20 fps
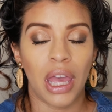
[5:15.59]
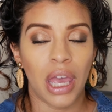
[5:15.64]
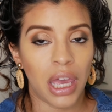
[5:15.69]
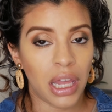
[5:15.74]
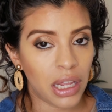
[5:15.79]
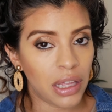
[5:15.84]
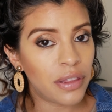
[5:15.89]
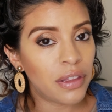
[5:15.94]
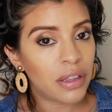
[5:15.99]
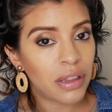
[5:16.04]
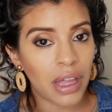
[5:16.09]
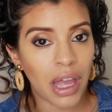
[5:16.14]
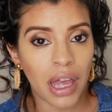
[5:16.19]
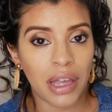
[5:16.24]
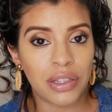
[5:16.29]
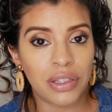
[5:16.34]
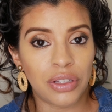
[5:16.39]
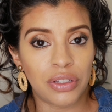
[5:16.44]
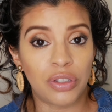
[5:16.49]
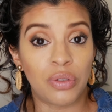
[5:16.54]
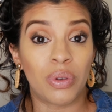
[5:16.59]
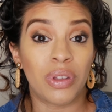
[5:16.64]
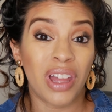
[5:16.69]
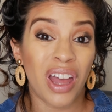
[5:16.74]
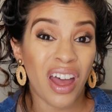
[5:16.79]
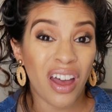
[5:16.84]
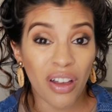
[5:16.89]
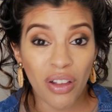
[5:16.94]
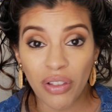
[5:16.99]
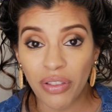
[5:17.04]
anything that has to do with
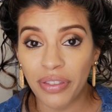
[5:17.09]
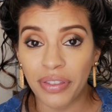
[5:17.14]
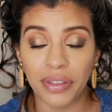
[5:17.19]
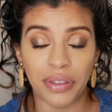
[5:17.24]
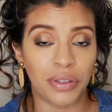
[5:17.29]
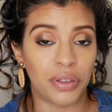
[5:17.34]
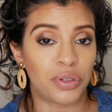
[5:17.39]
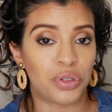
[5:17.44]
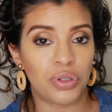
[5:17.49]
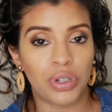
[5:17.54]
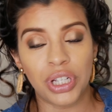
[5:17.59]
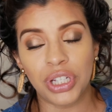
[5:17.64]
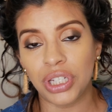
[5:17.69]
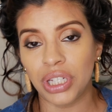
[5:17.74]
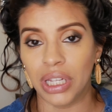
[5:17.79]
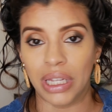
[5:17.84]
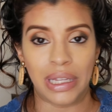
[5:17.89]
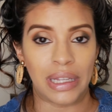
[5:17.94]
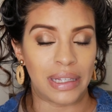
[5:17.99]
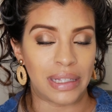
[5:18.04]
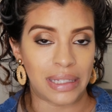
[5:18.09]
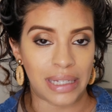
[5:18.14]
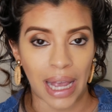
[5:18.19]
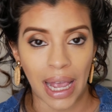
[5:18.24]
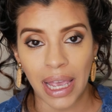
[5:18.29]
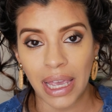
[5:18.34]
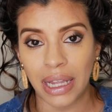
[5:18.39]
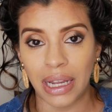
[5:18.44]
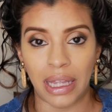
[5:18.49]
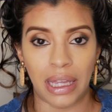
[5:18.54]
health, nutrition,
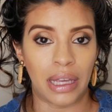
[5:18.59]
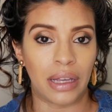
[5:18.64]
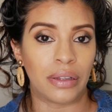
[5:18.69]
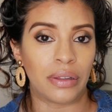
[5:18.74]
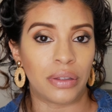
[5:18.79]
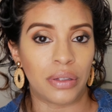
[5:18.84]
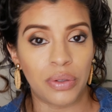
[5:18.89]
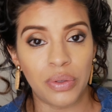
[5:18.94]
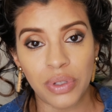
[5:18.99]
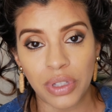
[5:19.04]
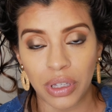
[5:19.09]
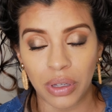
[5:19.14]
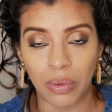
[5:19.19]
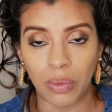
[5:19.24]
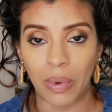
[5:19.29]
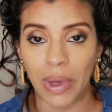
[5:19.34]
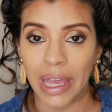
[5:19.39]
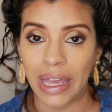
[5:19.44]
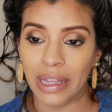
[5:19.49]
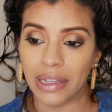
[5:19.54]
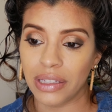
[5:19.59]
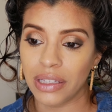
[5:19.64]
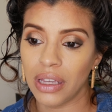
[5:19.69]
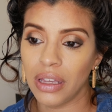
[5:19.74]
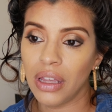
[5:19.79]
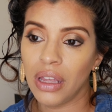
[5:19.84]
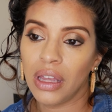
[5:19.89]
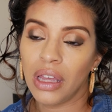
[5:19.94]
dieting, losing weight,